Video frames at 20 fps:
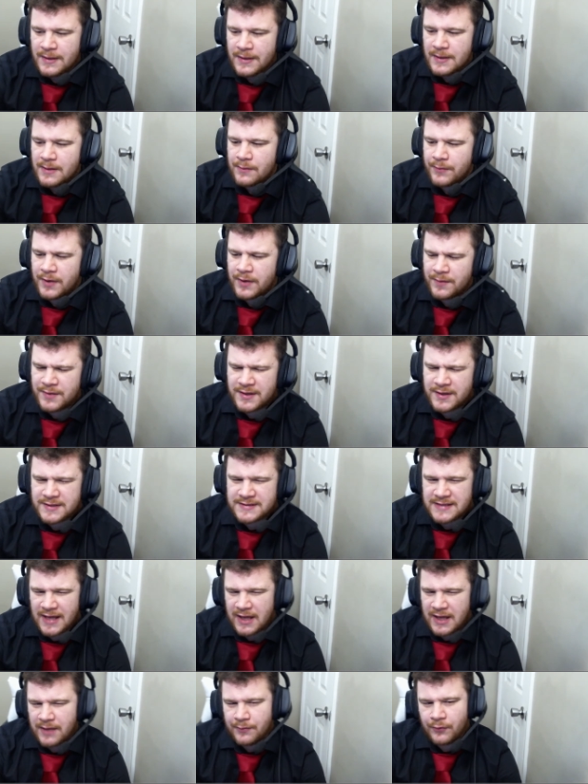But I'm going to
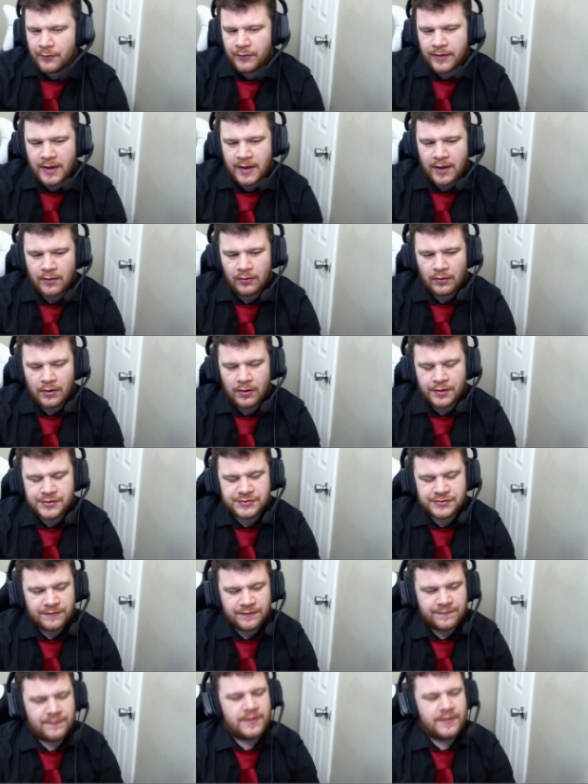table that
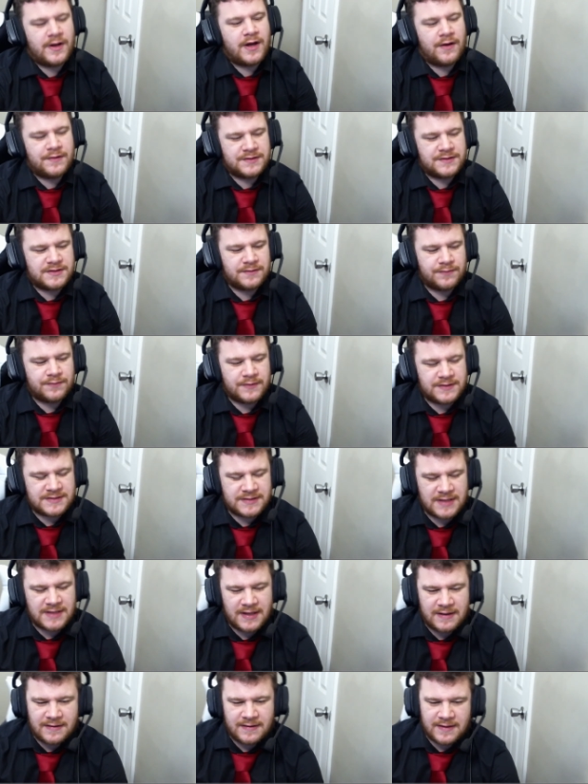largely for now and simply
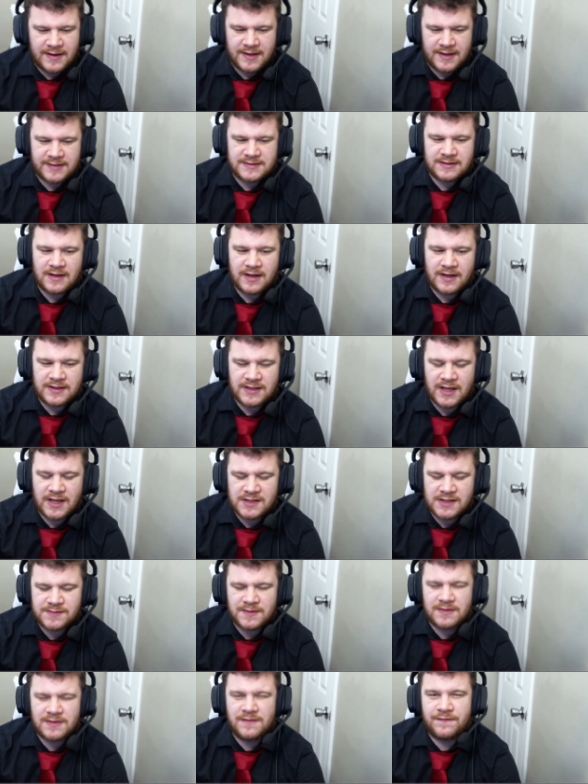say that I
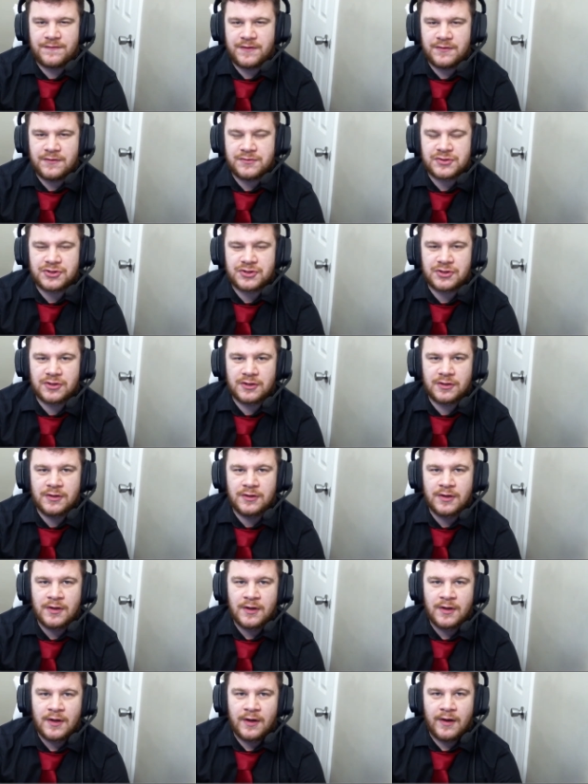expect the future
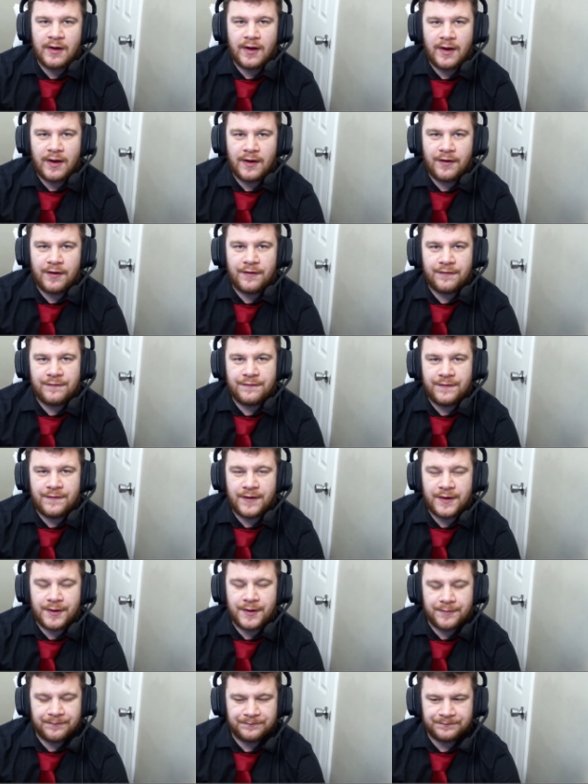of
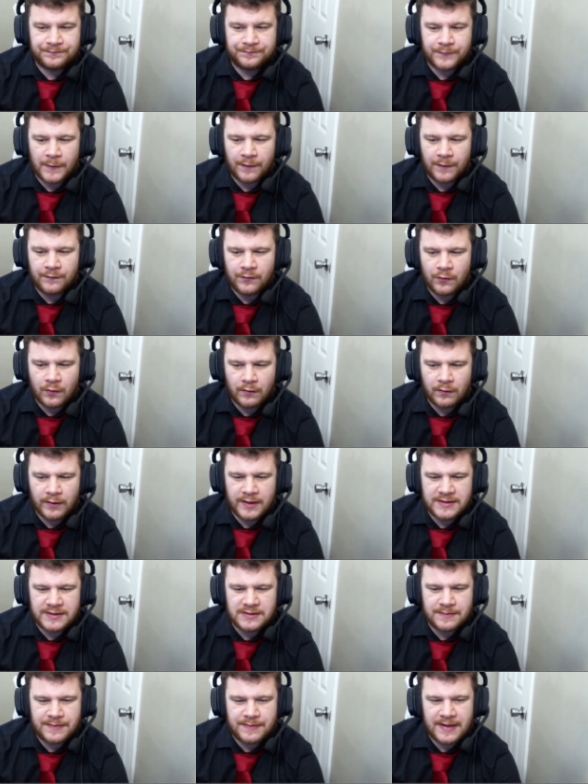Norway
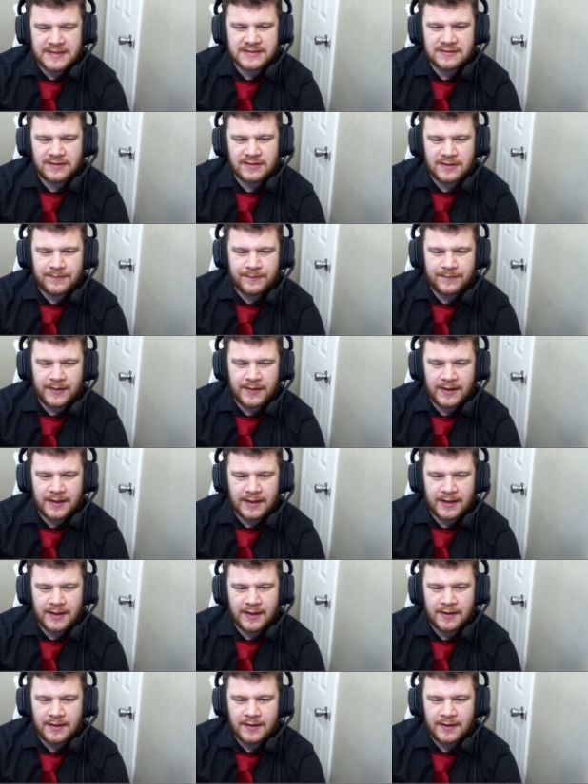to basically be